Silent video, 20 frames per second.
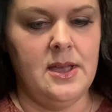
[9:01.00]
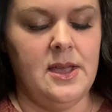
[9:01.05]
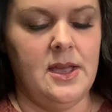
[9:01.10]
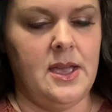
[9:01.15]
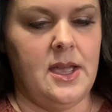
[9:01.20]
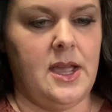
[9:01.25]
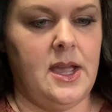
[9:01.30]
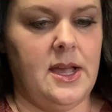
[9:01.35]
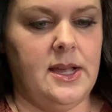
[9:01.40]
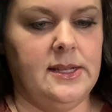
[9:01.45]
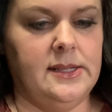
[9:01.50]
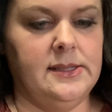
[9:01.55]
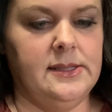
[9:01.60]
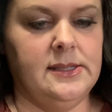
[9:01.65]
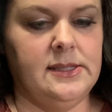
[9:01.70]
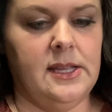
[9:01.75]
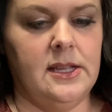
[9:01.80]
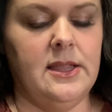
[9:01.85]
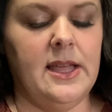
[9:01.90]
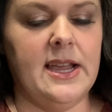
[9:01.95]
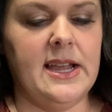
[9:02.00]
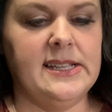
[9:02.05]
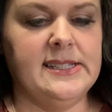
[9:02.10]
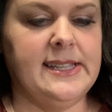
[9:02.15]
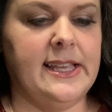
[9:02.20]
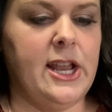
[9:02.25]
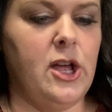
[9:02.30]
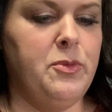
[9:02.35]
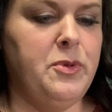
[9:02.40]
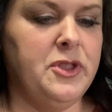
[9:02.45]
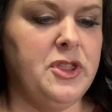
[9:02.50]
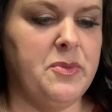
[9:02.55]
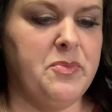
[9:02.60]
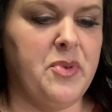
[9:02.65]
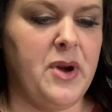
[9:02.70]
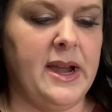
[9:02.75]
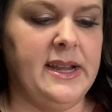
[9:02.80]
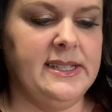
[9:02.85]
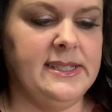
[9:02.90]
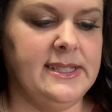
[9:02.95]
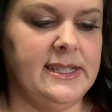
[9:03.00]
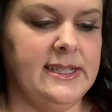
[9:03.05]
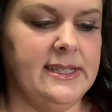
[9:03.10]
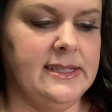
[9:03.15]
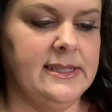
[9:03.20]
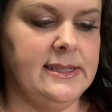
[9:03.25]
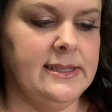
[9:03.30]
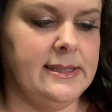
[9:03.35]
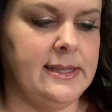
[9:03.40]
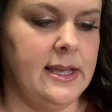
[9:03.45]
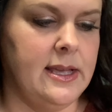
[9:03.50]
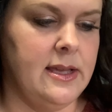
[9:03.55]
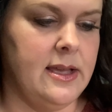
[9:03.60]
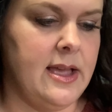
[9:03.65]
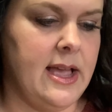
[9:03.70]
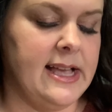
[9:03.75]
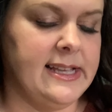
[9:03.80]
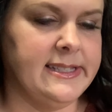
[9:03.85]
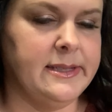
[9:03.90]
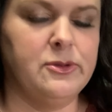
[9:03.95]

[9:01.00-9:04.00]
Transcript: And like I said, I'll put the prices as I'm